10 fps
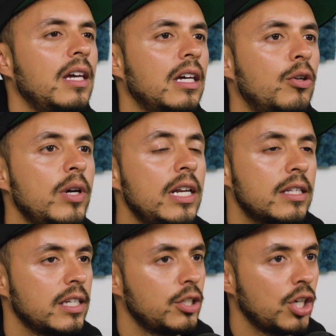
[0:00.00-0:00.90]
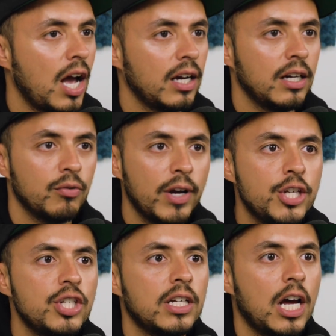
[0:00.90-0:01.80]
Ingredients like chaga and
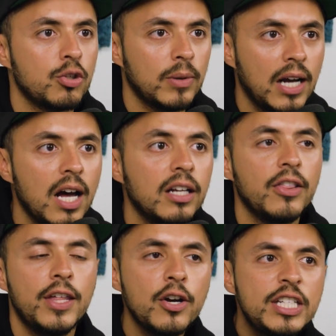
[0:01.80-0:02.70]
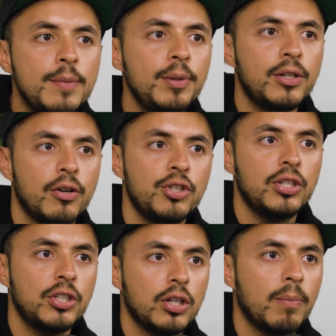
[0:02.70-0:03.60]
reishi and ashwagandha, they're deeply
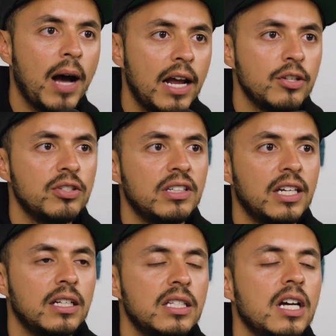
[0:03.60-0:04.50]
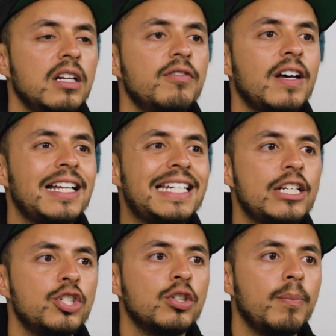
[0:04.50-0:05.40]
nourishing to your body, so you can get a ton of
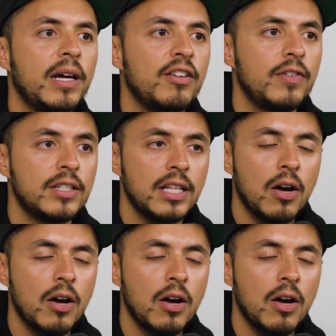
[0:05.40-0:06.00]
additional benefits.